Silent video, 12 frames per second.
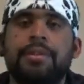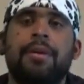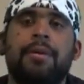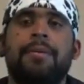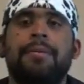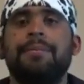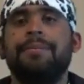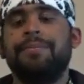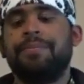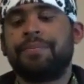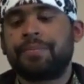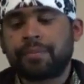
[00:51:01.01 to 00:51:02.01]
So
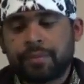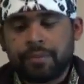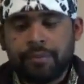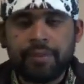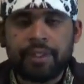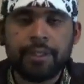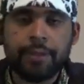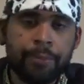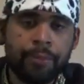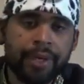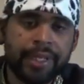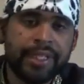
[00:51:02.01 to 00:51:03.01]

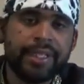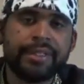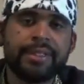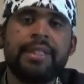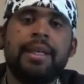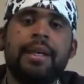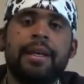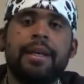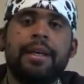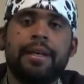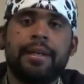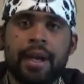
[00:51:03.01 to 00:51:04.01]
the point is,